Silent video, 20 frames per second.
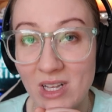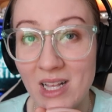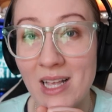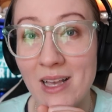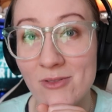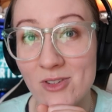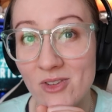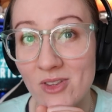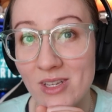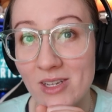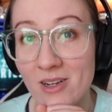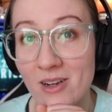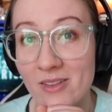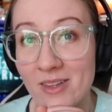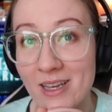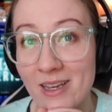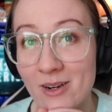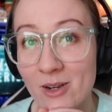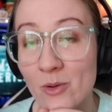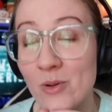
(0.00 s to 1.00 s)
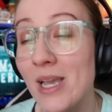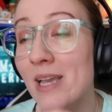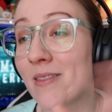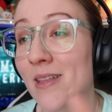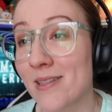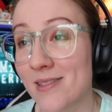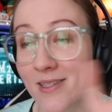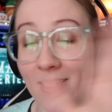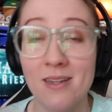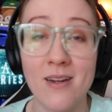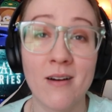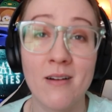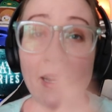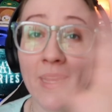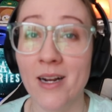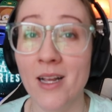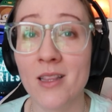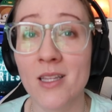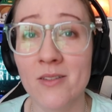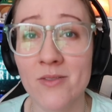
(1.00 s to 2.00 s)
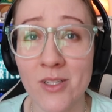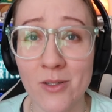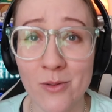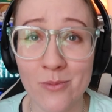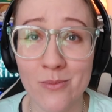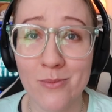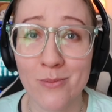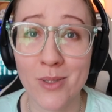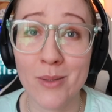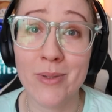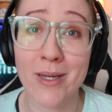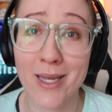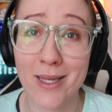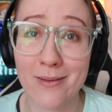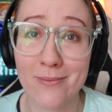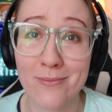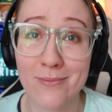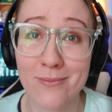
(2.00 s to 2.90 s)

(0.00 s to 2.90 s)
I'll have to think on that. Okay, that's it. All right. I love you. Bye-bye.